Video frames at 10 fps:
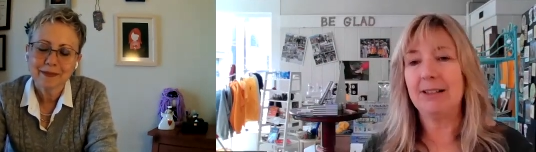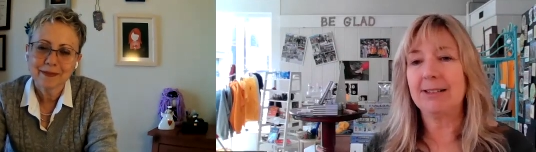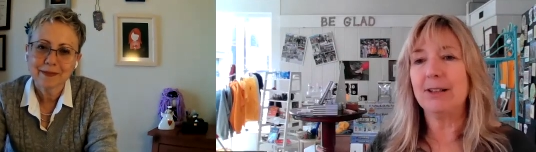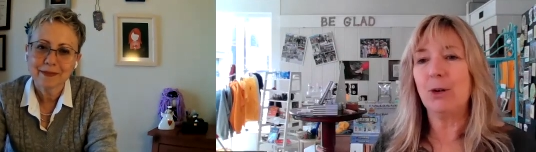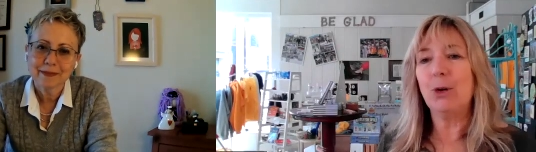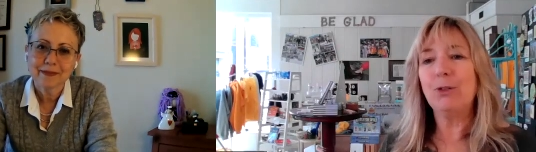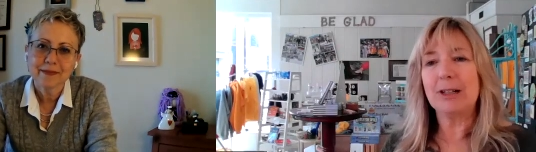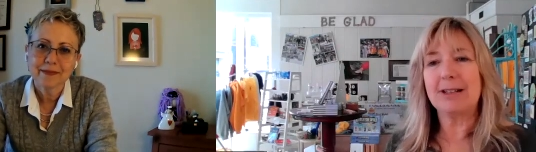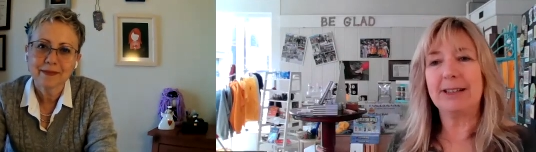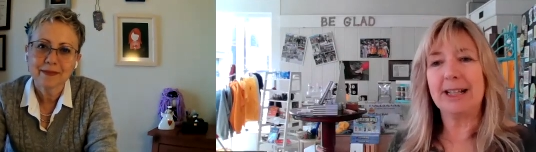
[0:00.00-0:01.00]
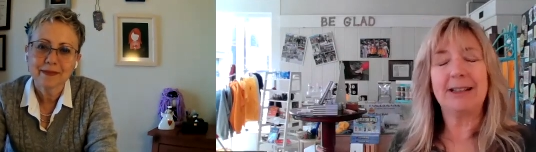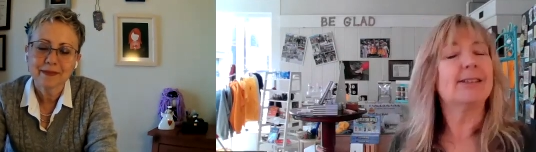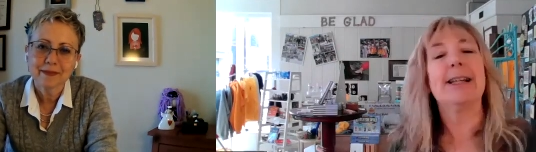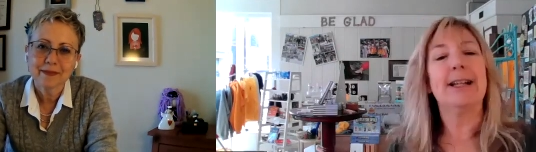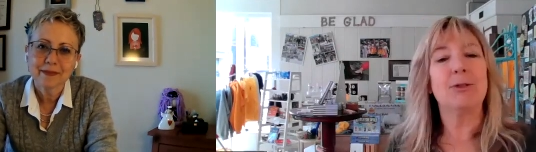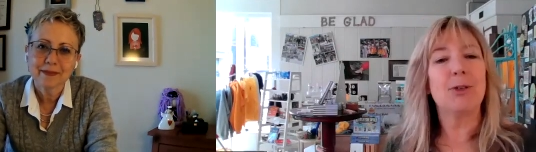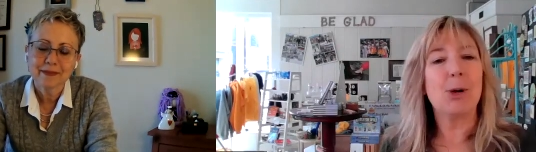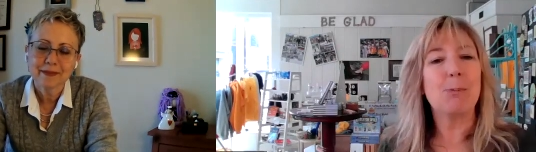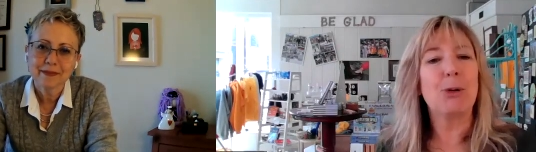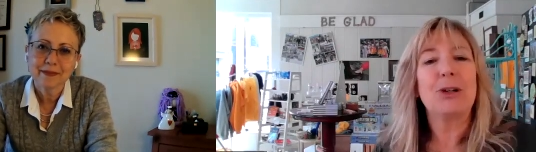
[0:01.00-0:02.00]
Speaker 1: Nazli over to Littleton
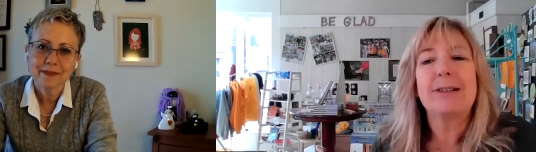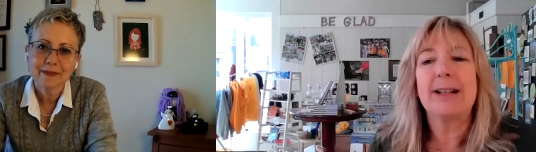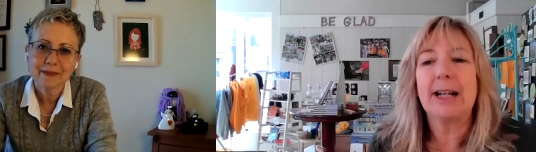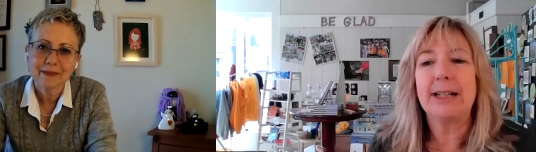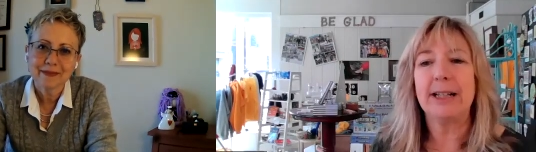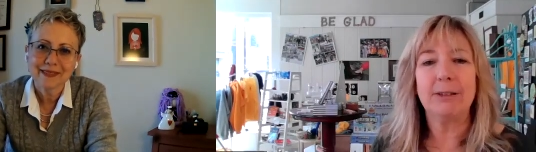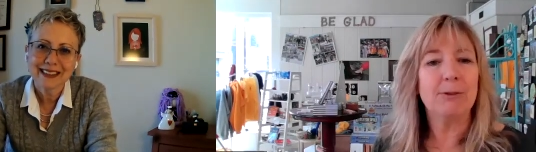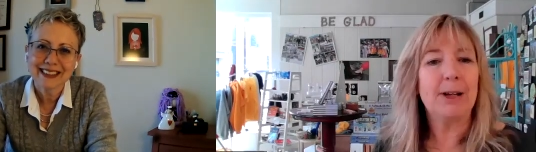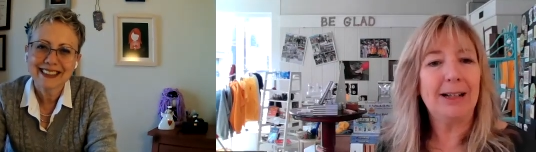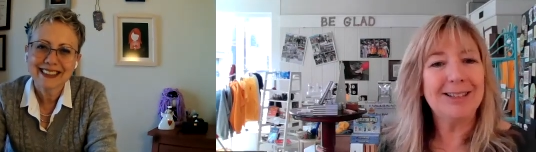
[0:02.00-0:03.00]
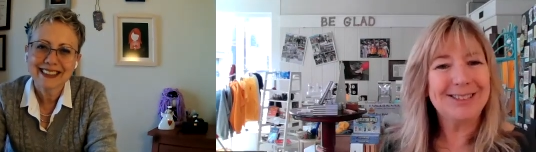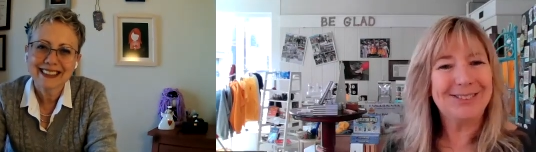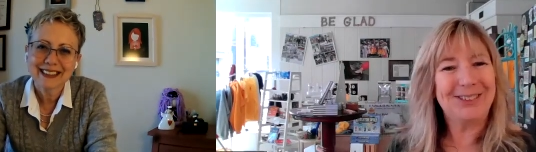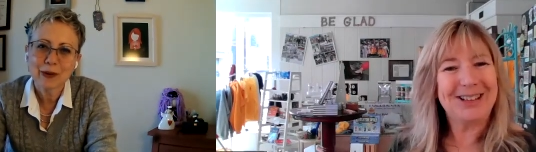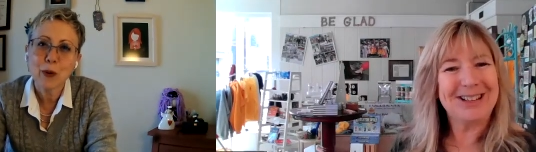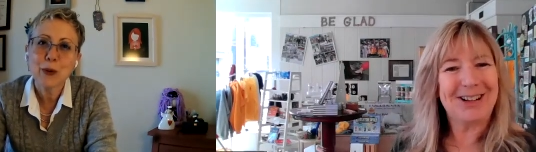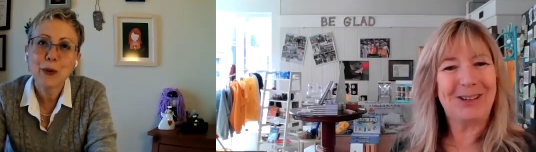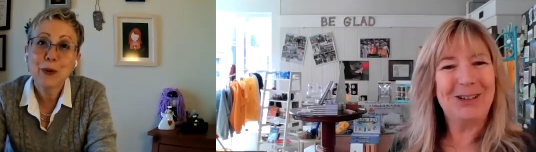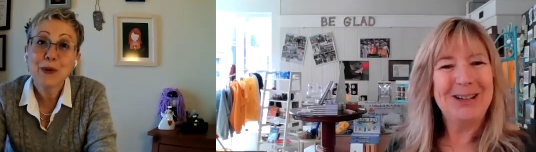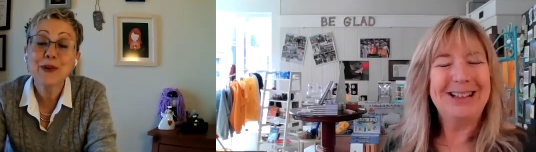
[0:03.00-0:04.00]
for a book signing event. our,
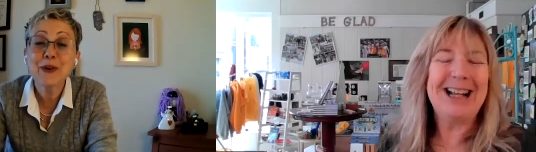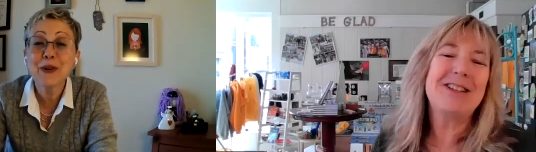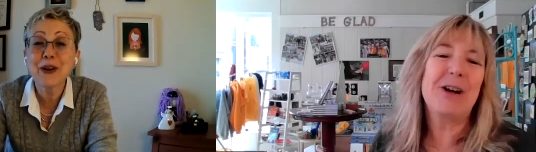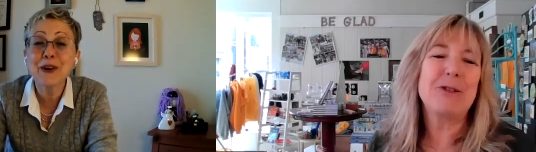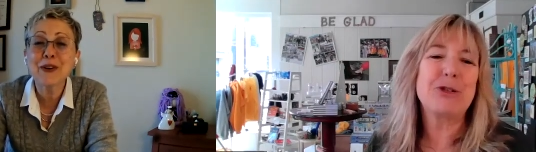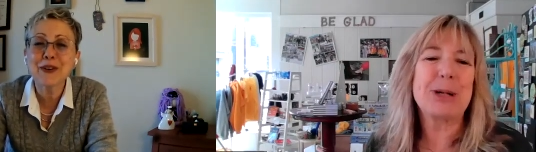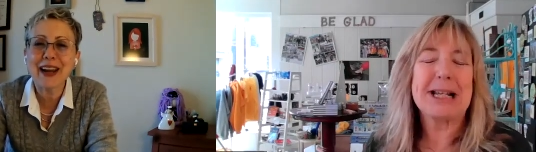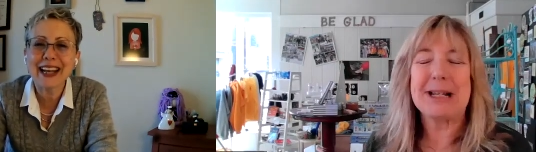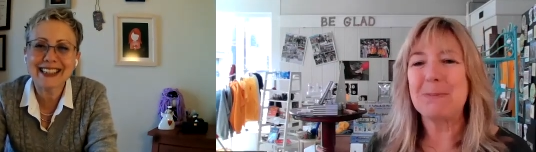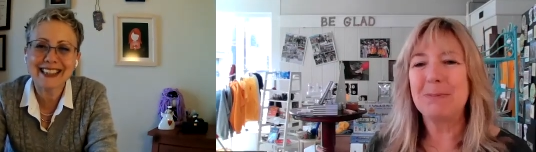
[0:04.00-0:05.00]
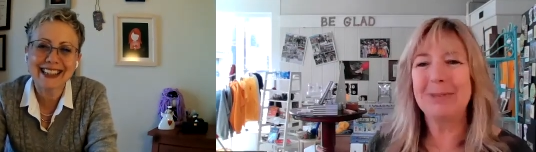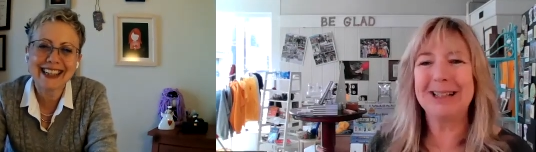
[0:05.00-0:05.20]
oh, that's oh, our great.